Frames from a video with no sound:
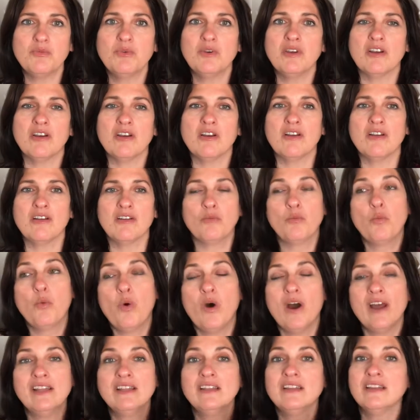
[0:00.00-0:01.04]
we are
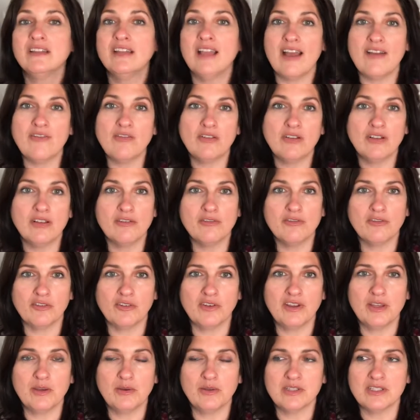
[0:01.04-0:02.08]
one level of
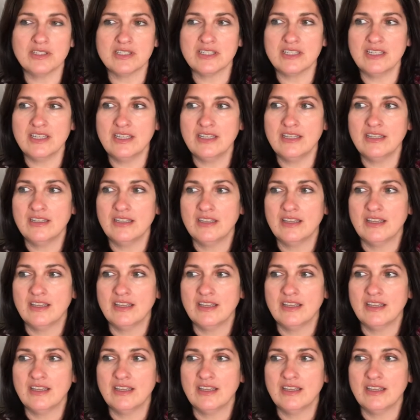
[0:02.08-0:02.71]
frequency,